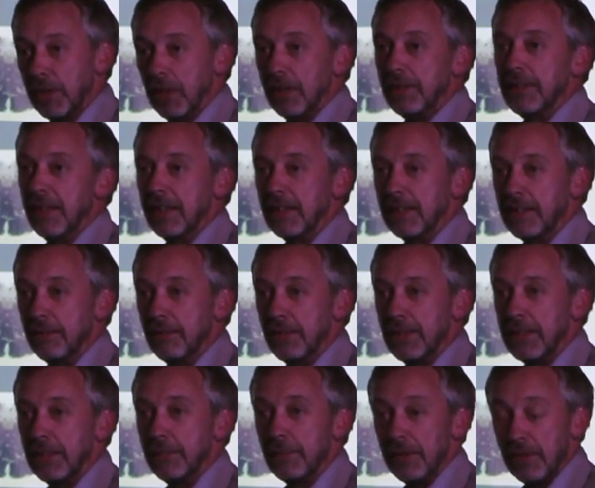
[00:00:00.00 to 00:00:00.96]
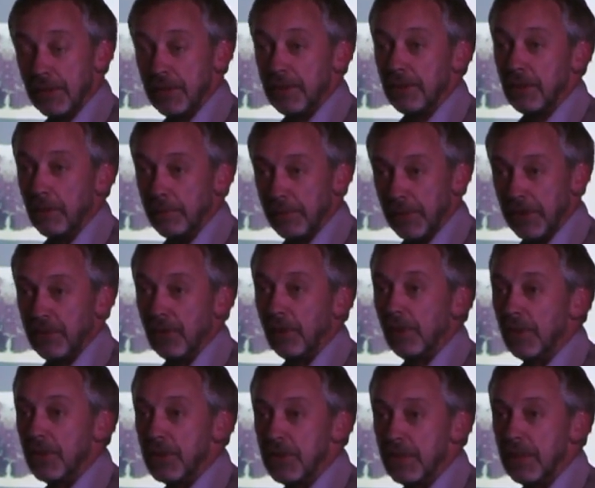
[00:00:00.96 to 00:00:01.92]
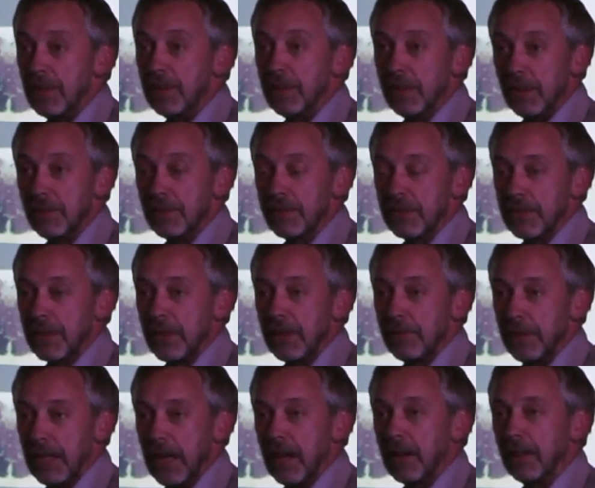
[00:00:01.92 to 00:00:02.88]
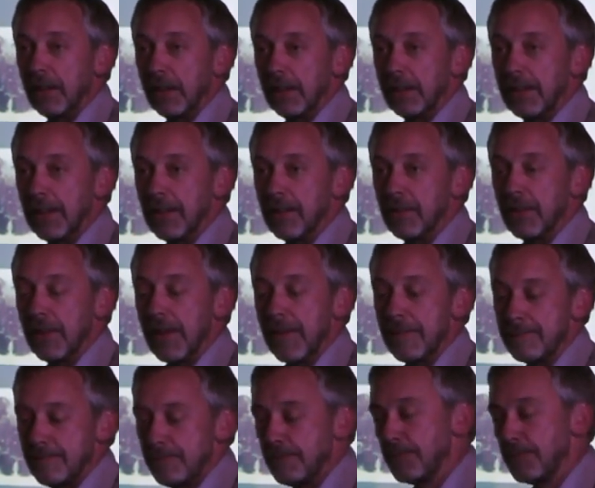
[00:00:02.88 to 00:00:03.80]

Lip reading: gut activity because you've got pathology in those ganglia down there.